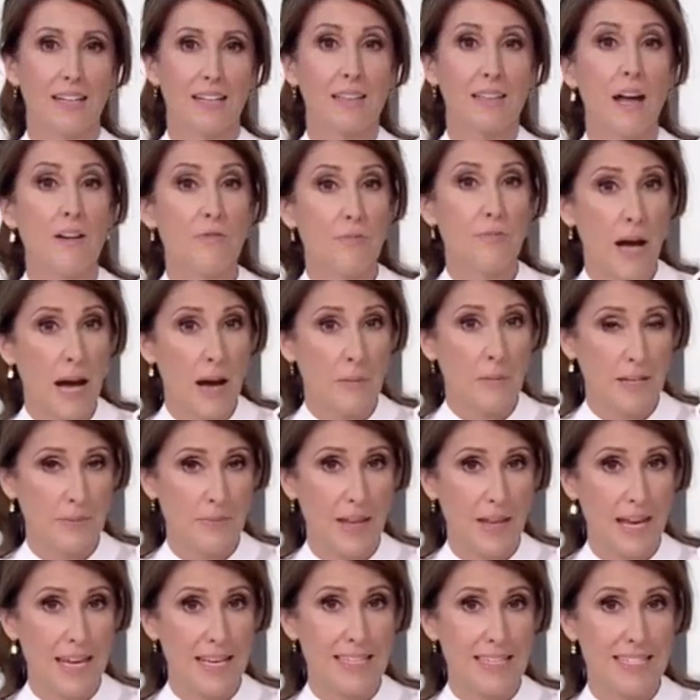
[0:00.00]
Clive
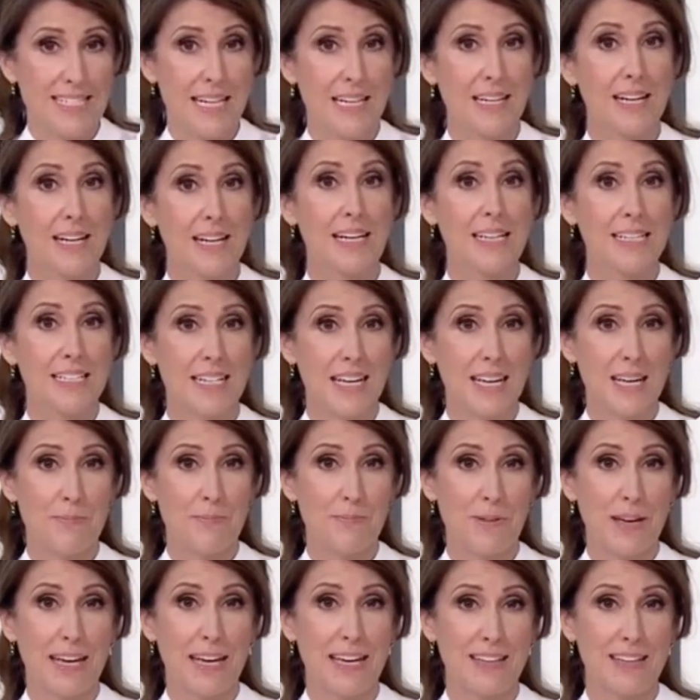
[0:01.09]
Palmer is digging
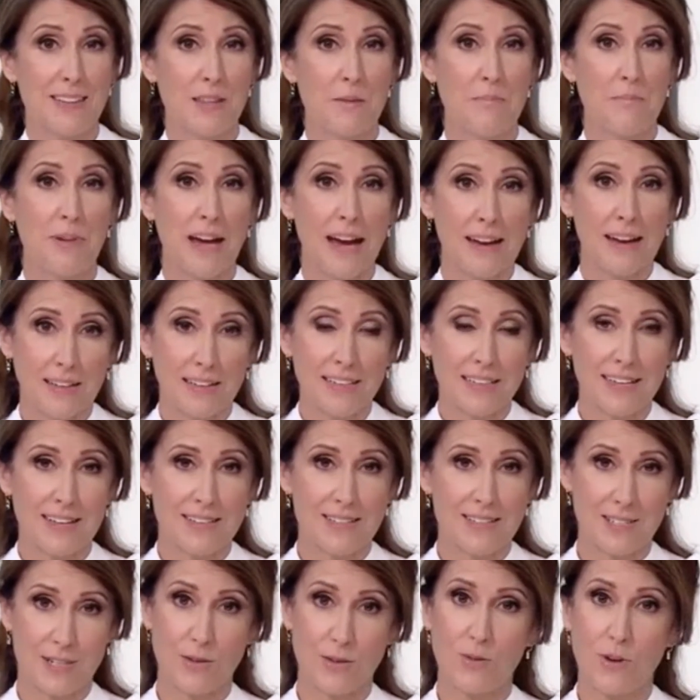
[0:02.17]
deep in the battle
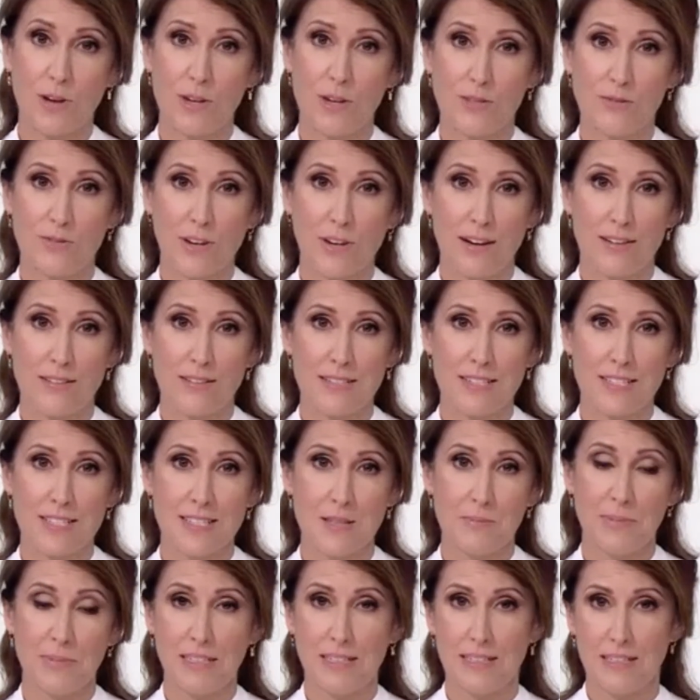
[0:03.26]
against coronavirus.
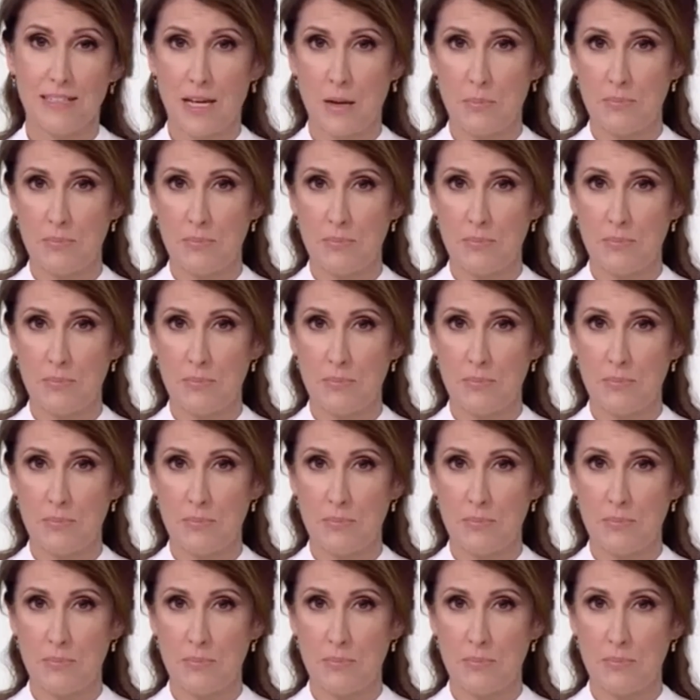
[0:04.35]
The billionaire